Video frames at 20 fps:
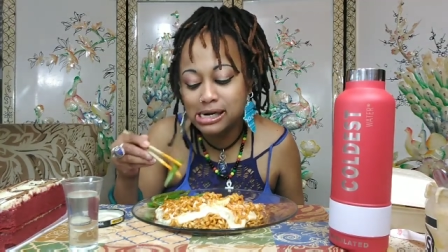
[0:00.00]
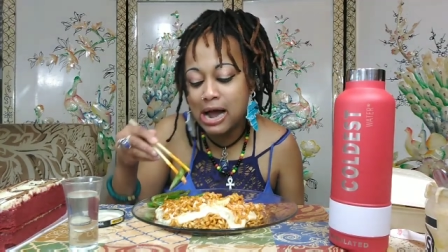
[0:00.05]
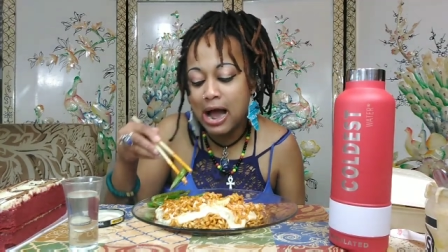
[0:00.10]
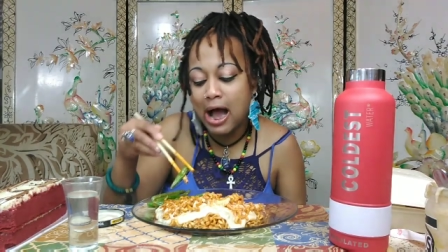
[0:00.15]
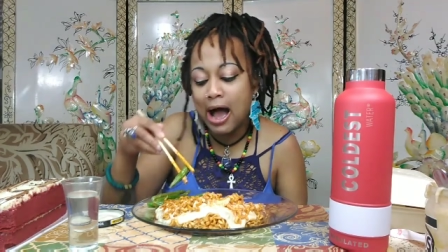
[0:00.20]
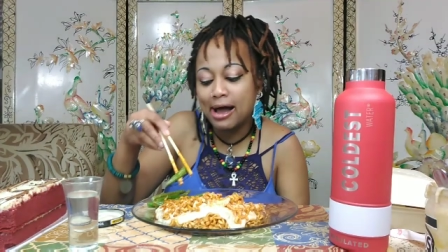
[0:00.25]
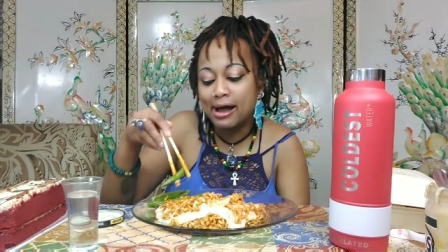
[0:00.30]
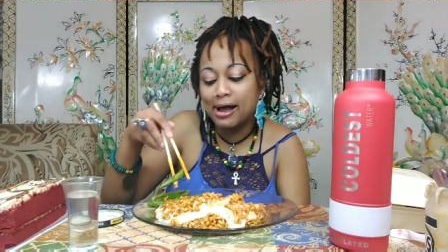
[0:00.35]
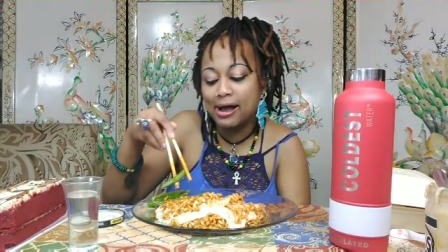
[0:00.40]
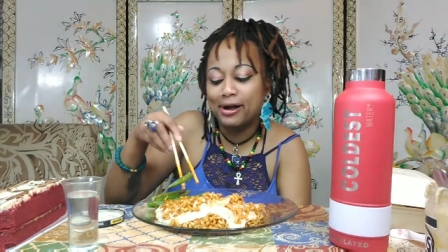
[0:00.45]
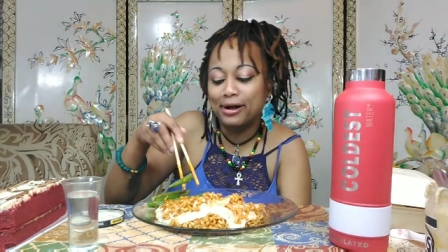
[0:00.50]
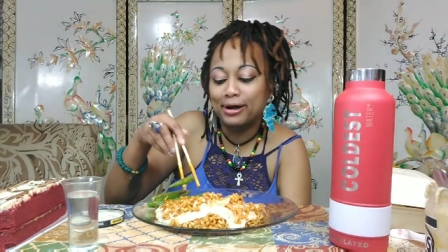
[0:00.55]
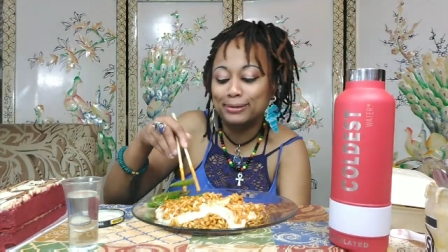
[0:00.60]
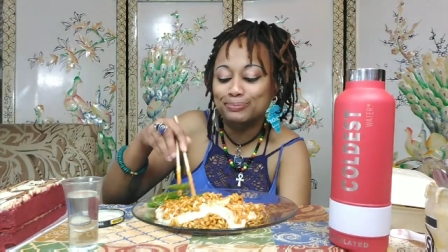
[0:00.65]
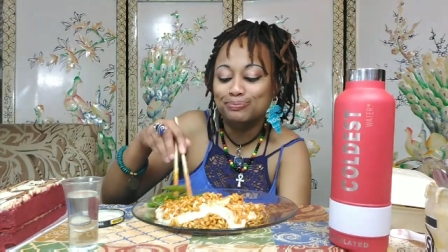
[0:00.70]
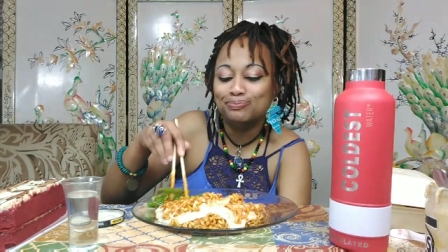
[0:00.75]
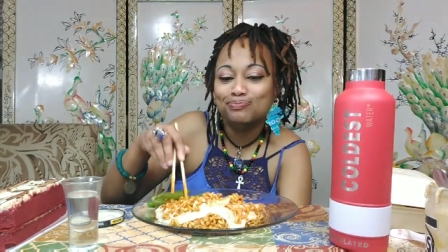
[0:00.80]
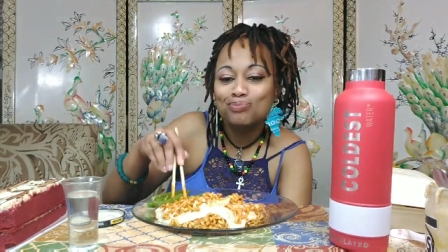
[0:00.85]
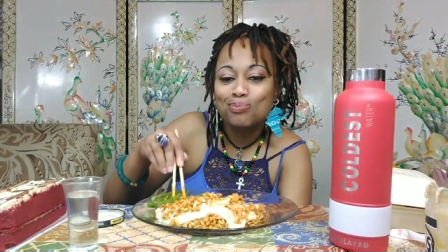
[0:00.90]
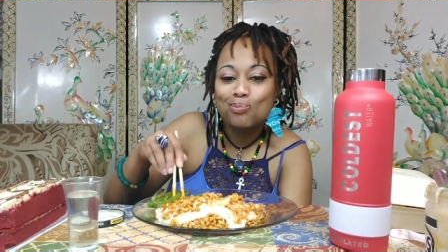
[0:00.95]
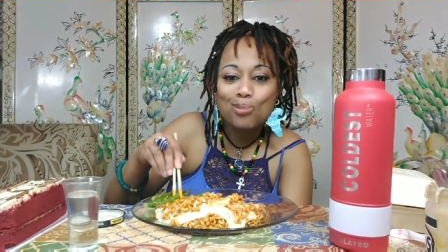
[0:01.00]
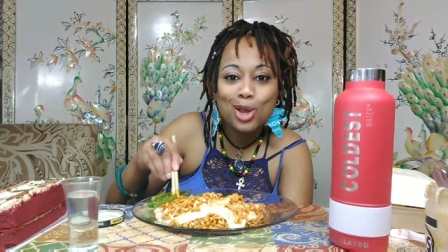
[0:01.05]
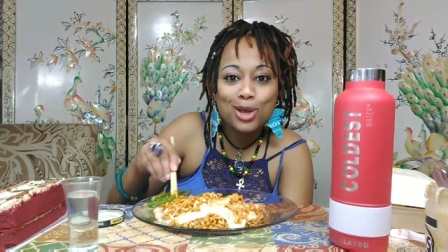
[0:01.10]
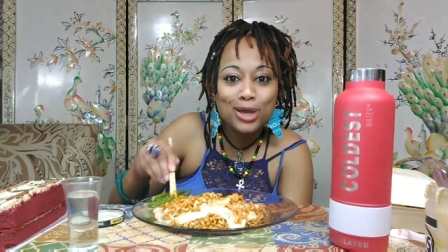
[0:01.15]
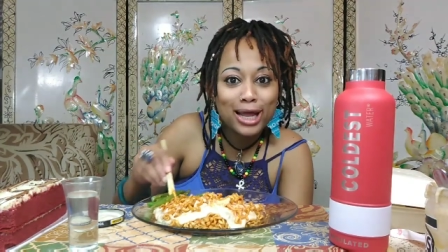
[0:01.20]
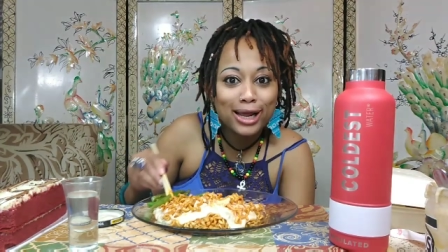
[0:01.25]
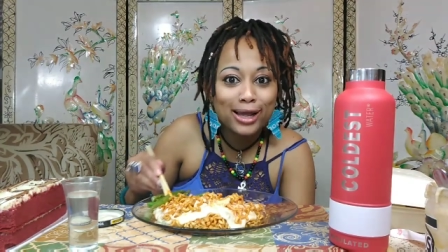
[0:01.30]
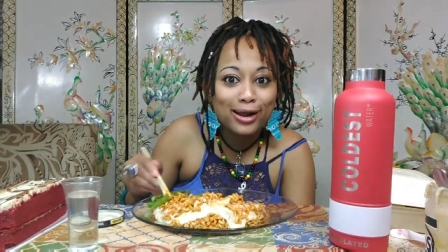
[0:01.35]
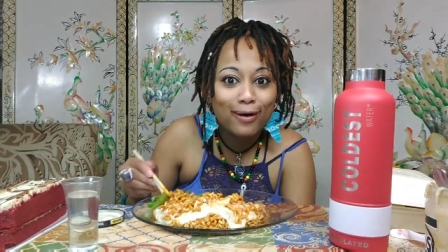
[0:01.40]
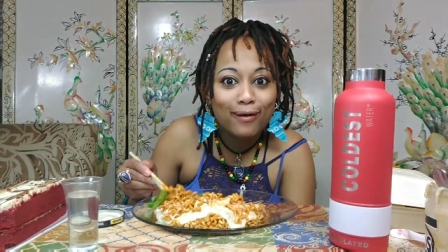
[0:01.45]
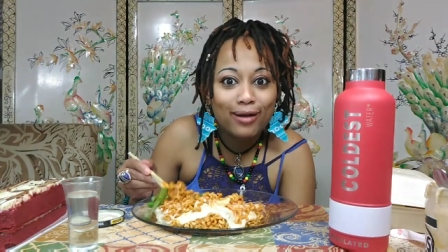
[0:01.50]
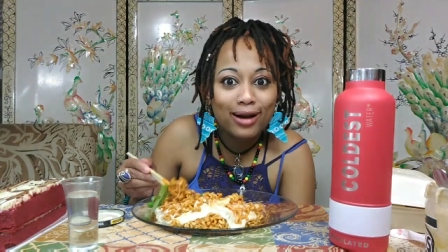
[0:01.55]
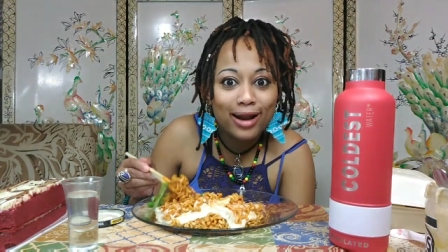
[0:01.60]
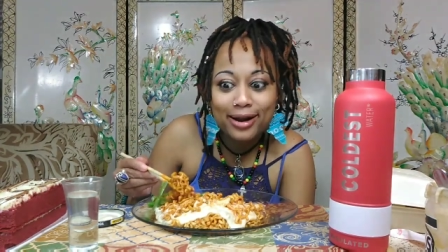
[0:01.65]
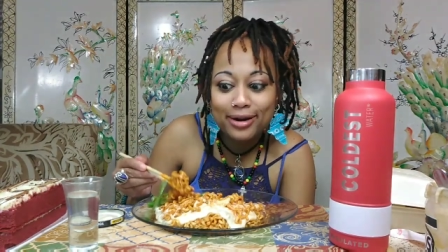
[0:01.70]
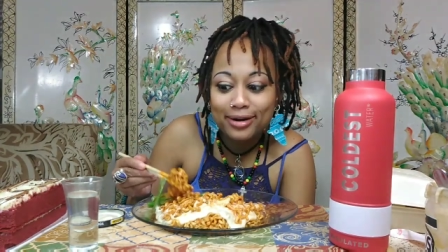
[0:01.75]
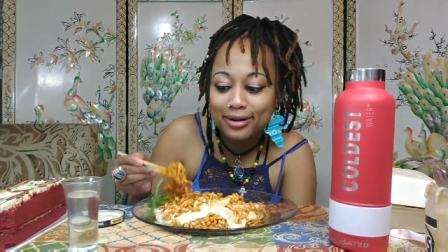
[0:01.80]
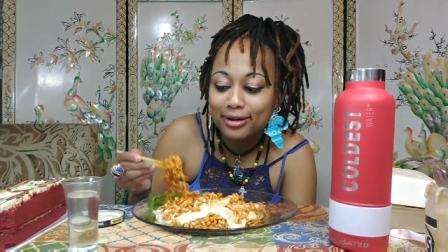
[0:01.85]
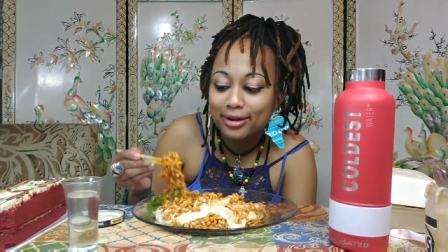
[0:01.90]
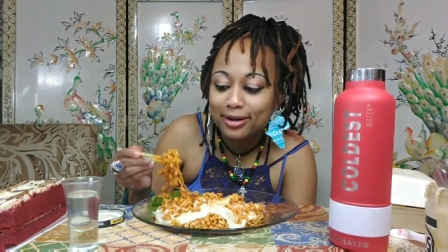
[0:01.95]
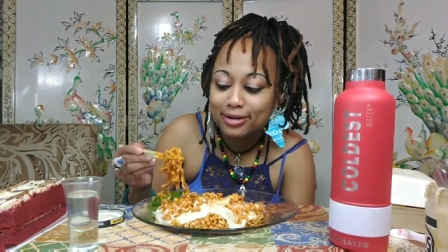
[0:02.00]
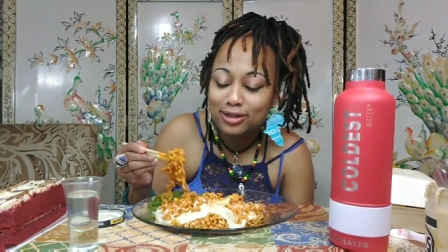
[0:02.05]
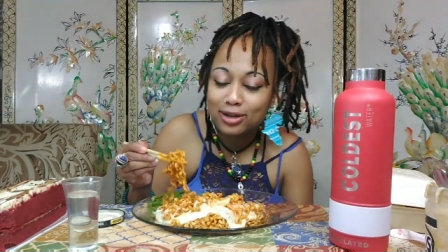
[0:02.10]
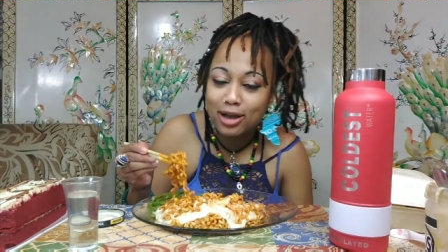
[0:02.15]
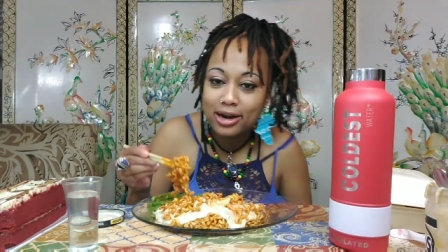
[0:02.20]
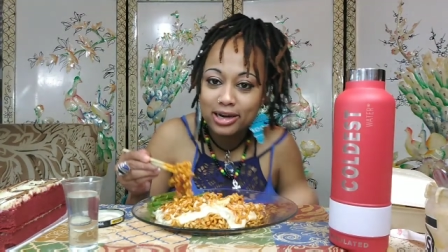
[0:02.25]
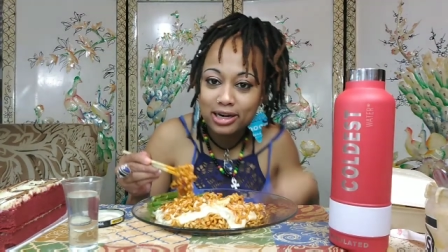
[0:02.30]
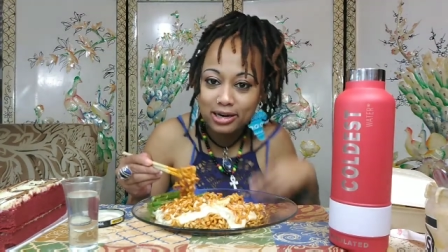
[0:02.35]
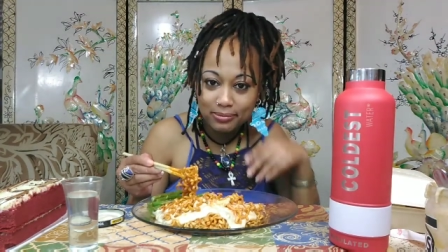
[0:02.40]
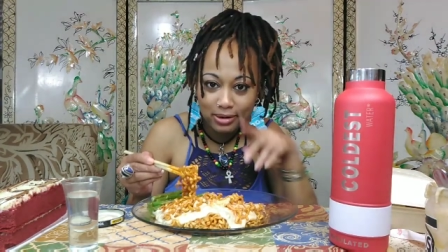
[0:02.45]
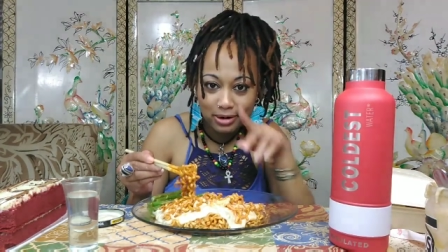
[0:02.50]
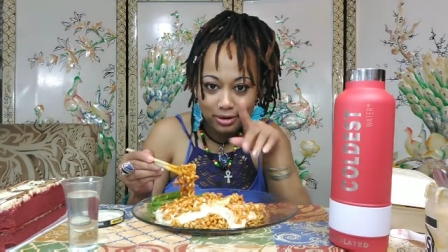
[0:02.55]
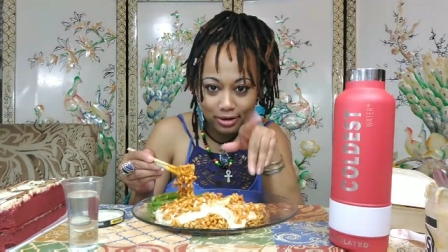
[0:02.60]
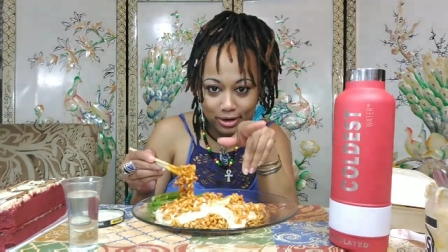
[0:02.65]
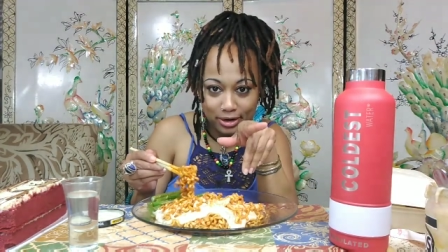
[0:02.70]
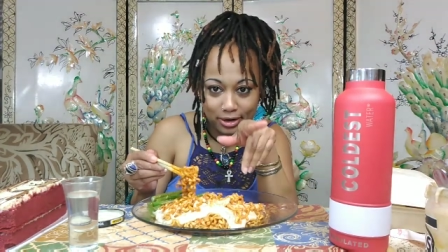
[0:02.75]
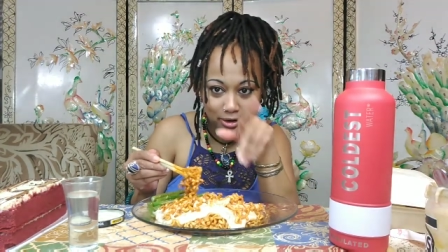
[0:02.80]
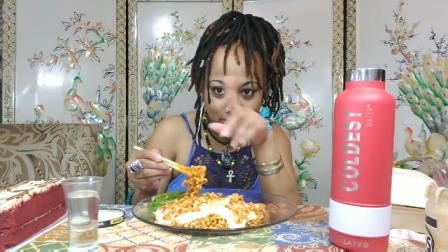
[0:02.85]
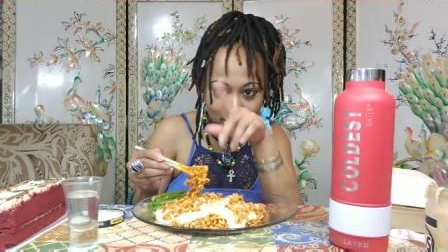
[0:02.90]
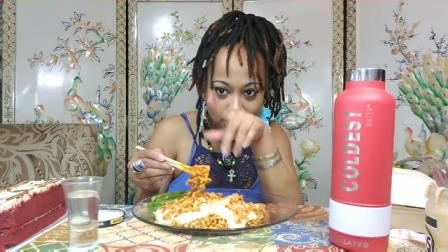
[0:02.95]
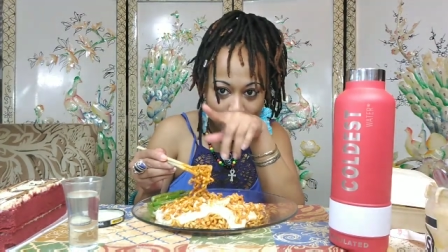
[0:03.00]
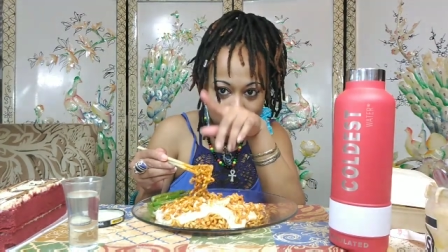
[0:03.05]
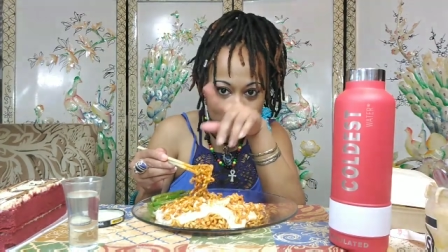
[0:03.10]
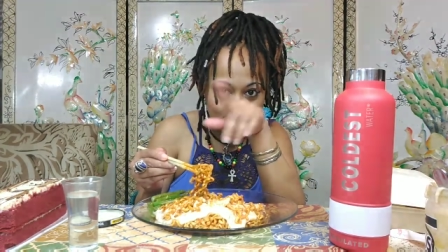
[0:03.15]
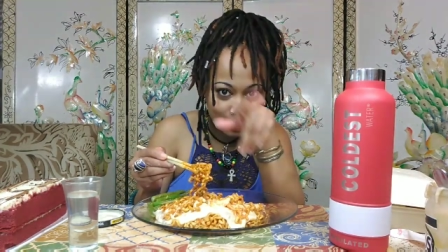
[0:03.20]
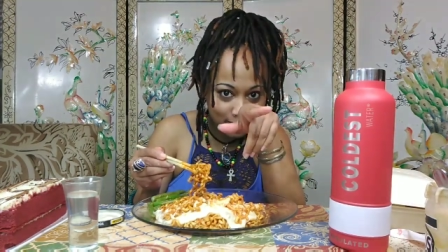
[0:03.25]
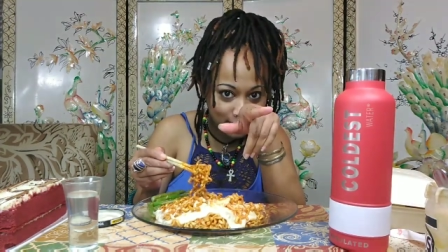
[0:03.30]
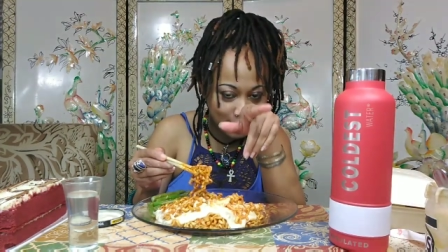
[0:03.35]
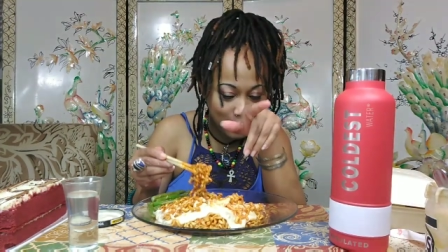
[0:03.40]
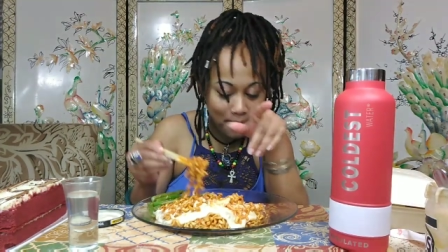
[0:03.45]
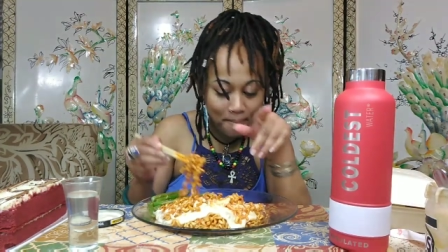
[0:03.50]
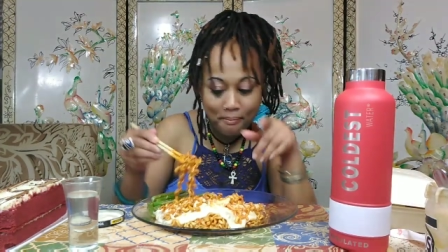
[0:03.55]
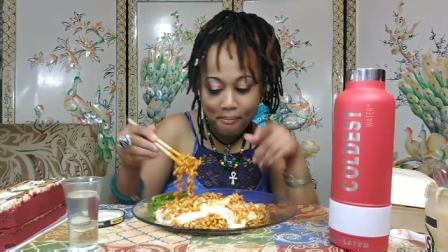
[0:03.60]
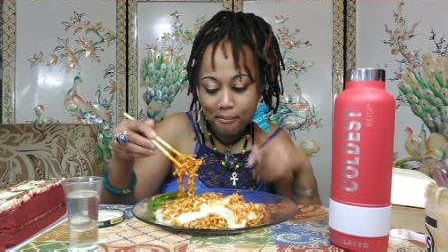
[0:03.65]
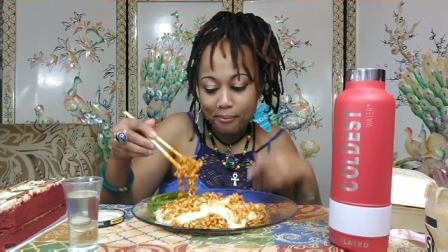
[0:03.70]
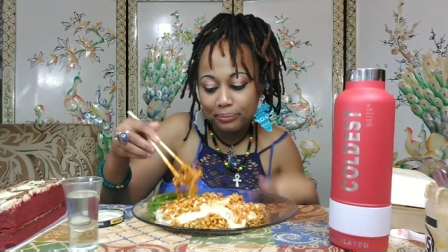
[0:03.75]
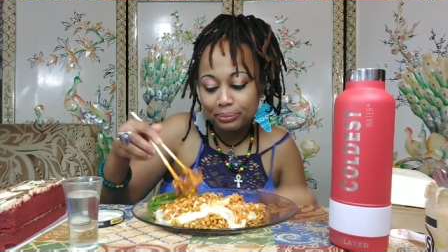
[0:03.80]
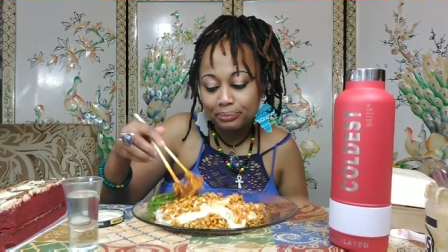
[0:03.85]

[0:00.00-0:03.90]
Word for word: you gotta get all that done. Y'all need to be looking here, not there, here.